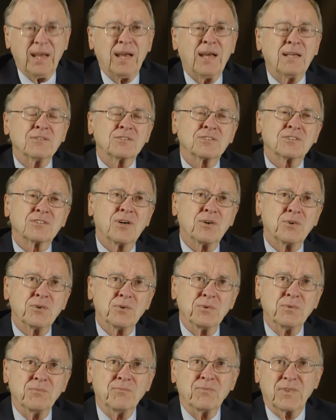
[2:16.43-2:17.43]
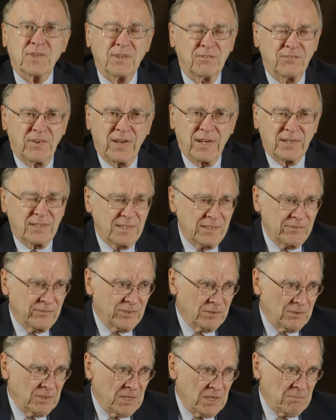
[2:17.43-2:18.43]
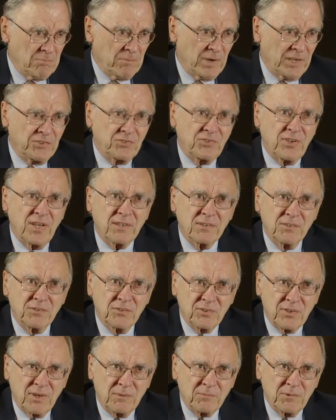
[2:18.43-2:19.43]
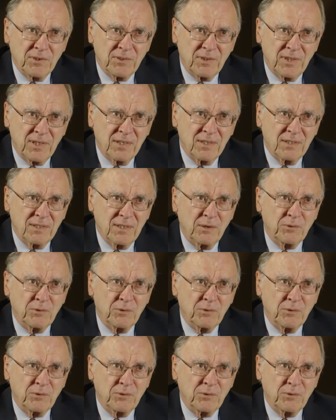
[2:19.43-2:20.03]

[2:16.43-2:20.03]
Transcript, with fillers: And so, in fact, even my second summer there,